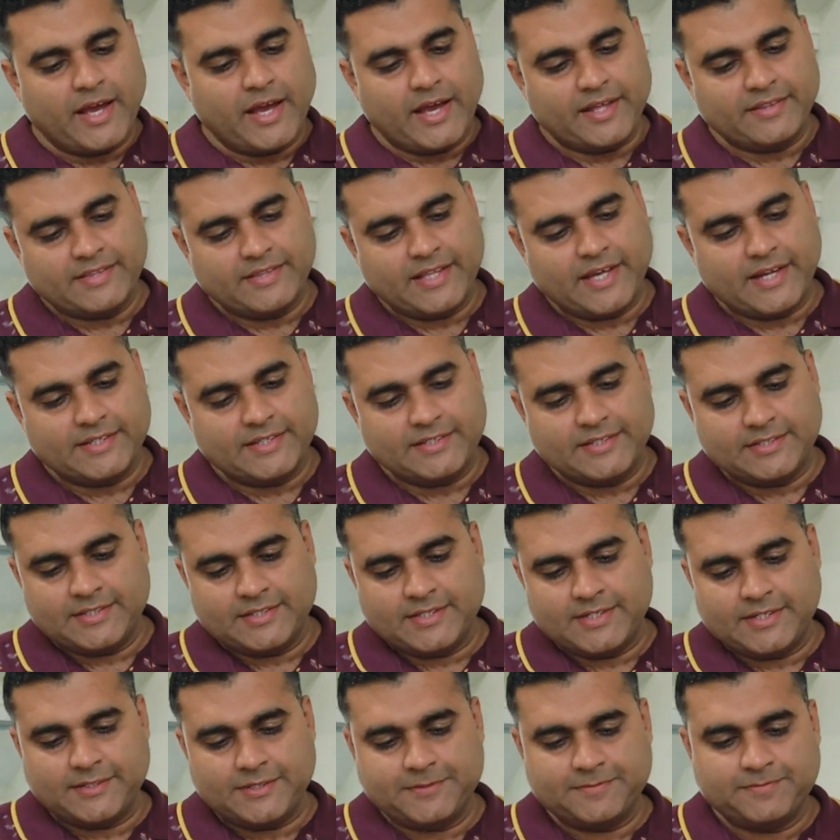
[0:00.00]
and
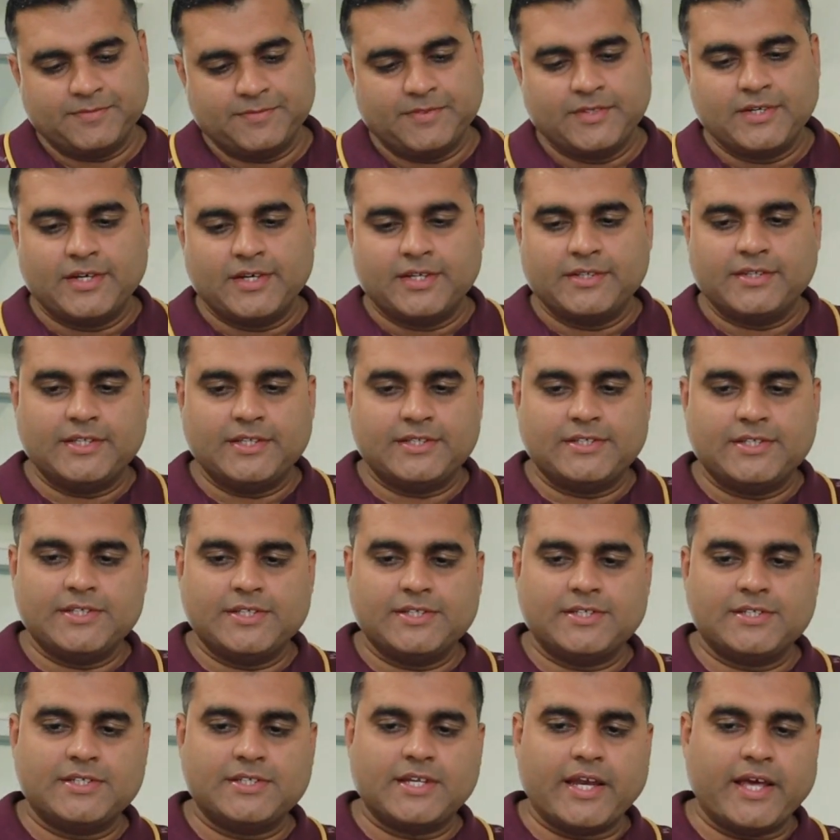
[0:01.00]
then this
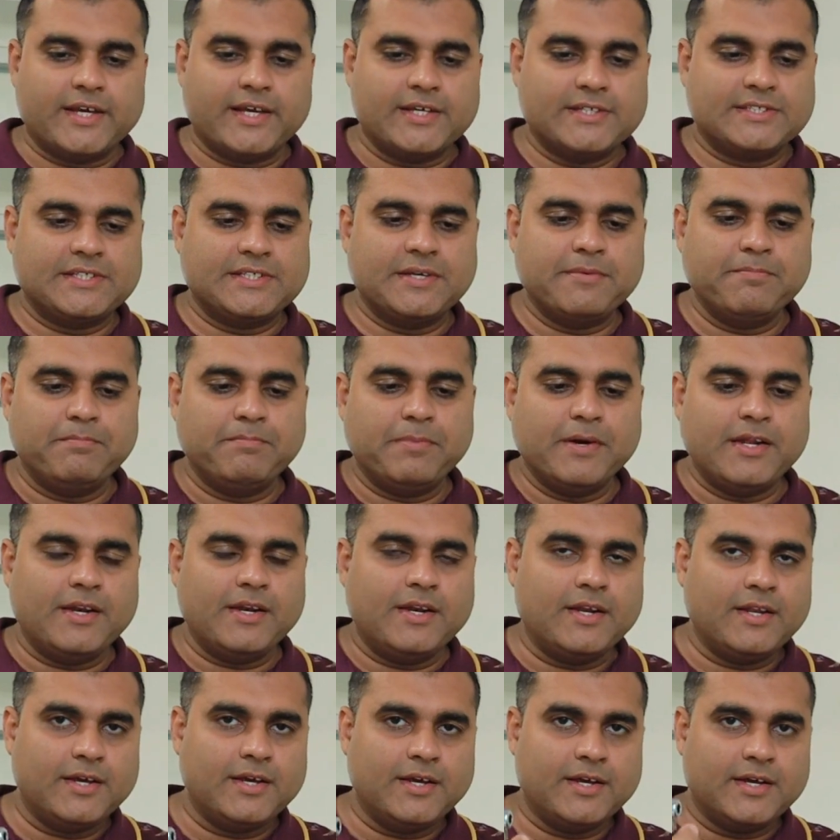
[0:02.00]
is like a
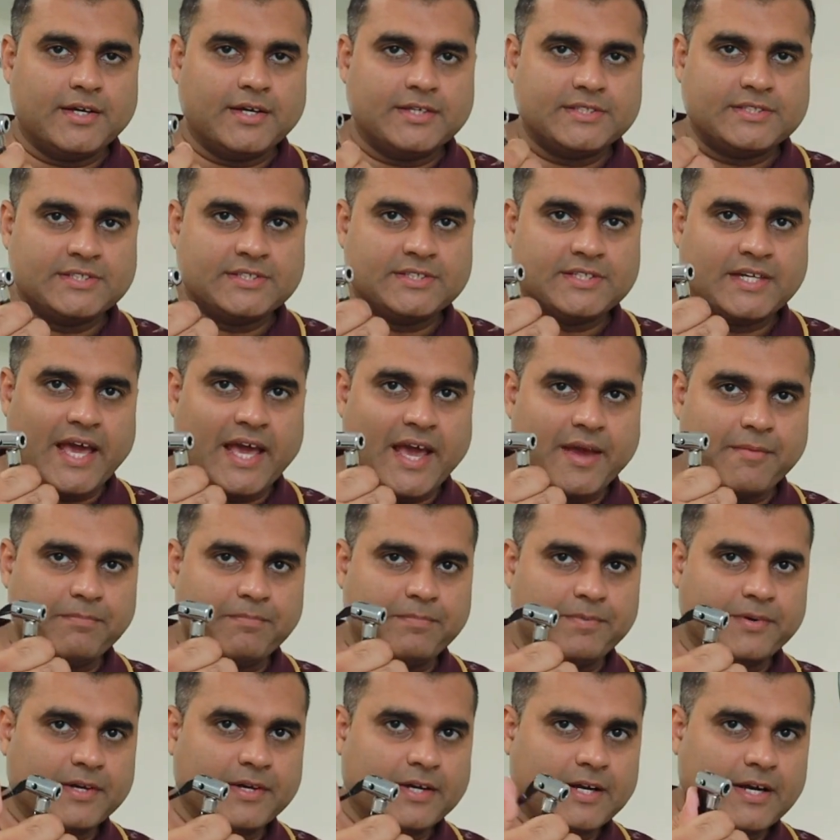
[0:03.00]
simple
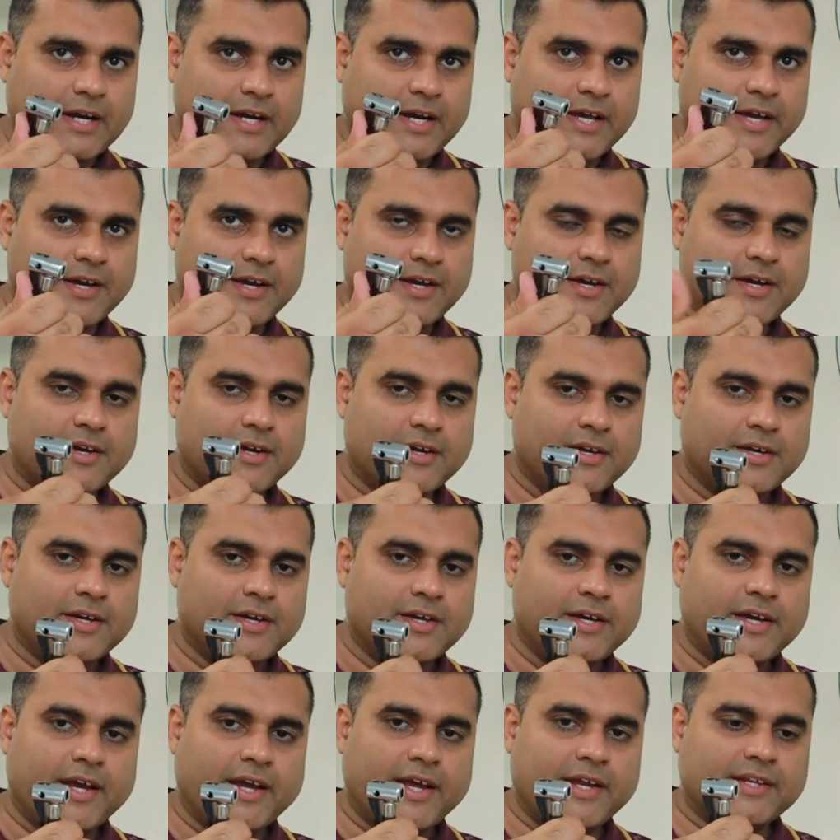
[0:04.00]
snap, click,
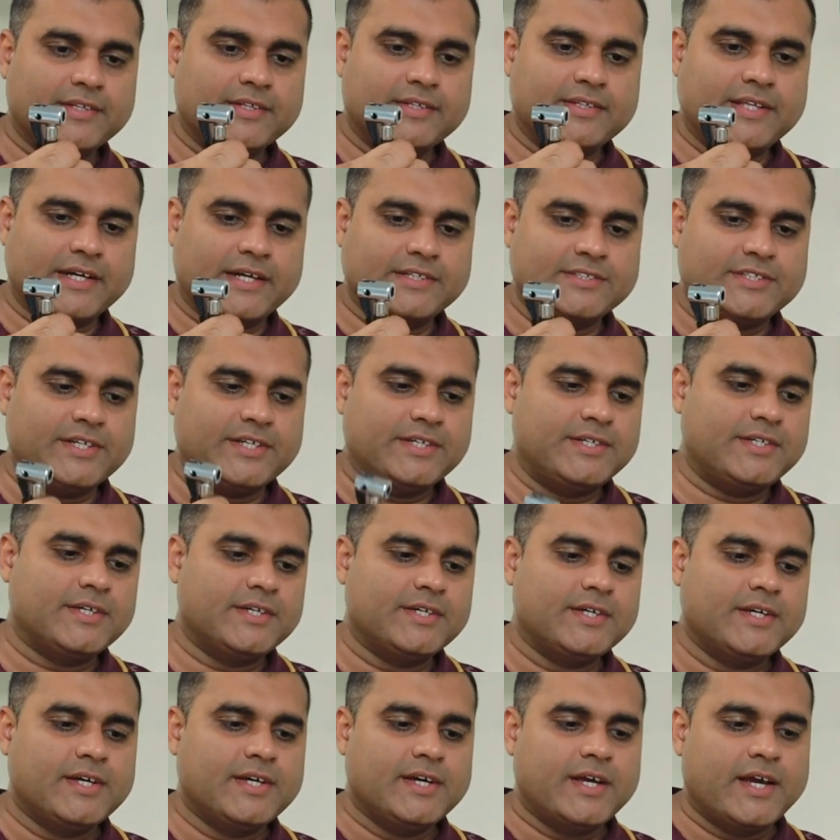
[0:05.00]
and that's it.
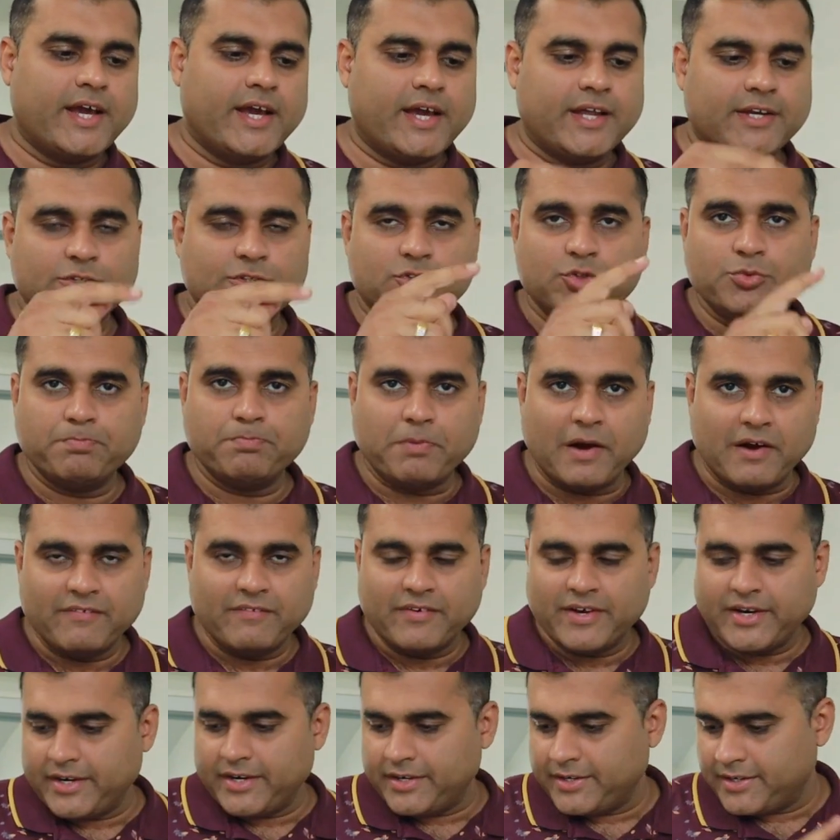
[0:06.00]
And to
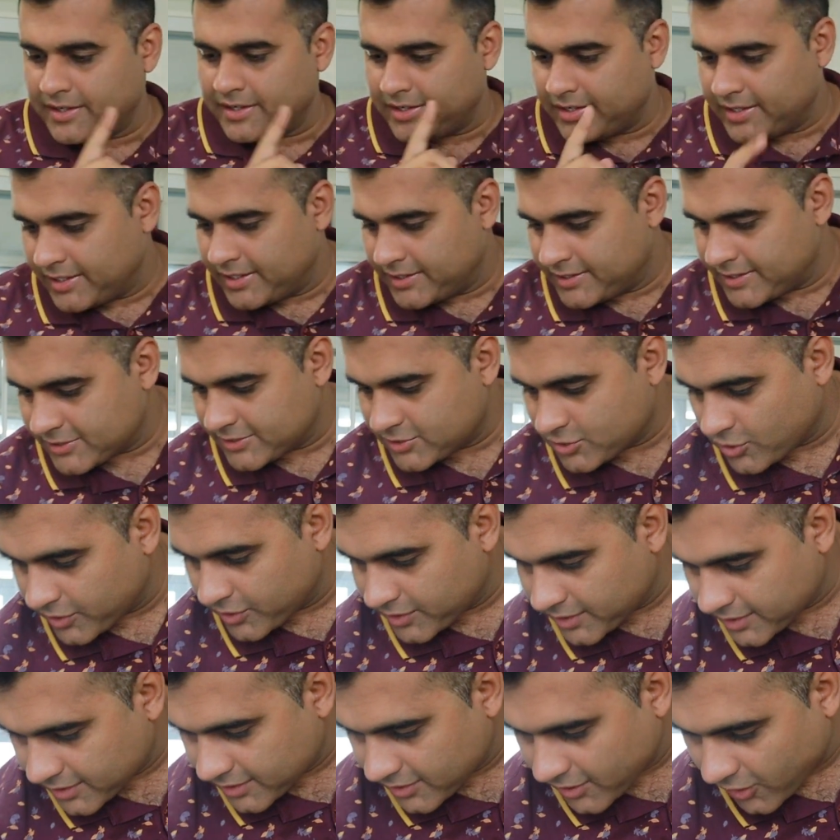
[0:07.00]
power it, it has
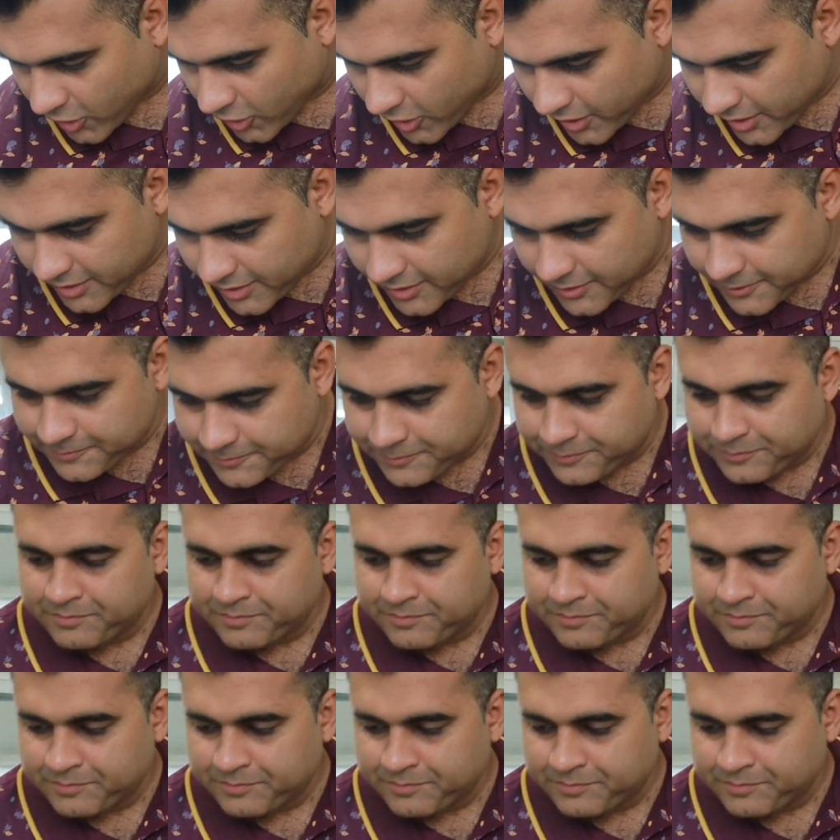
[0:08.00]
got a cord.